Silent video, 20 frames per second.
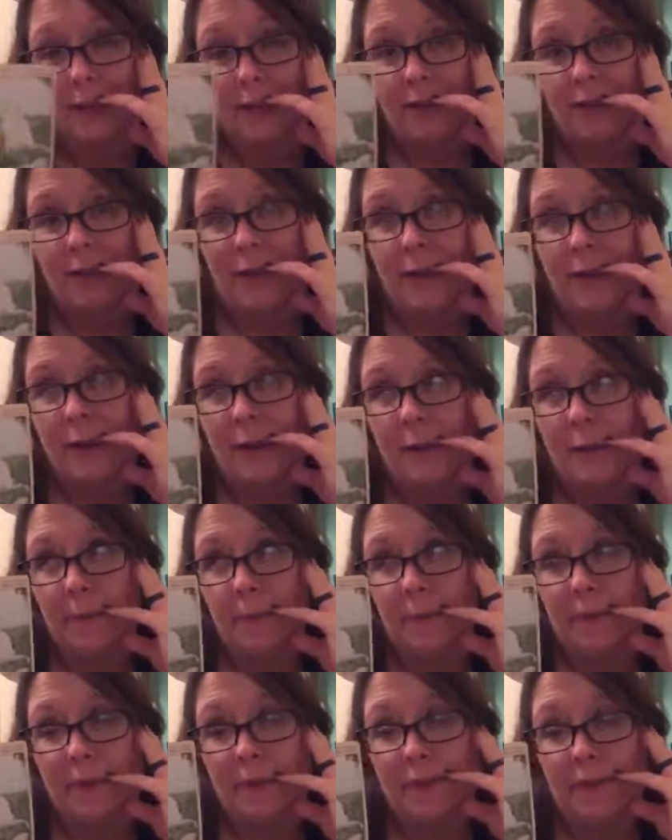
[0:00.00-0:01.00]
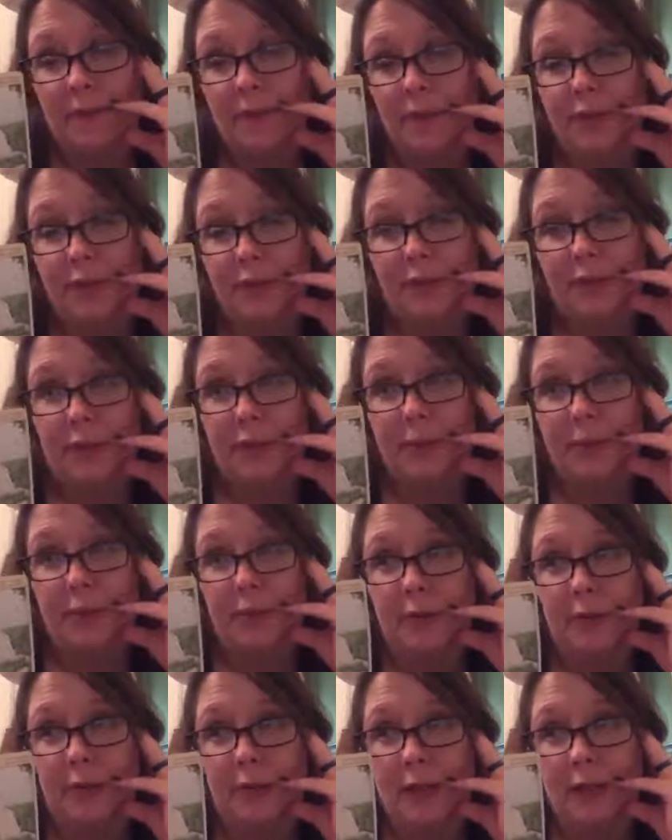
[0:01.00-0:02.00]
So if those of you have
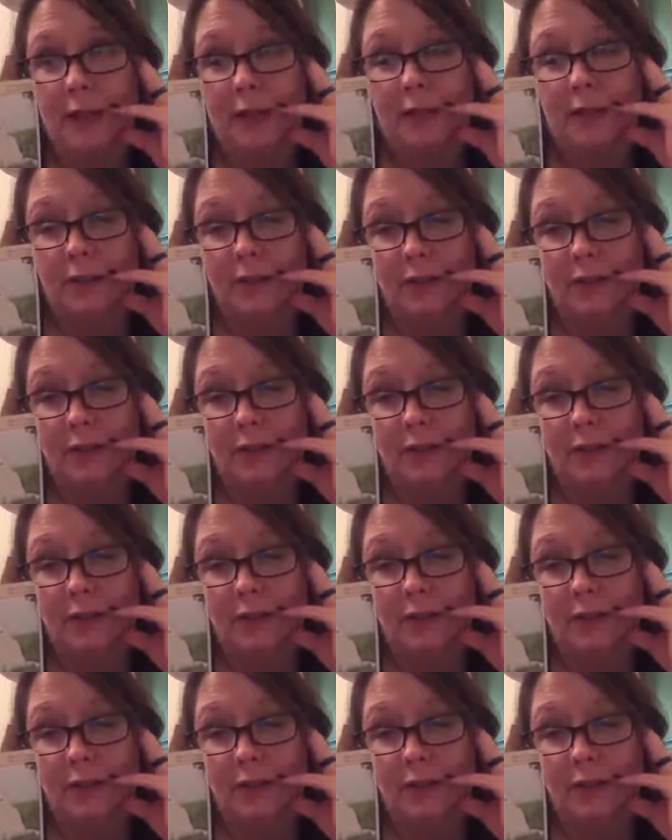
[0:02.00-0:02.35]
been trying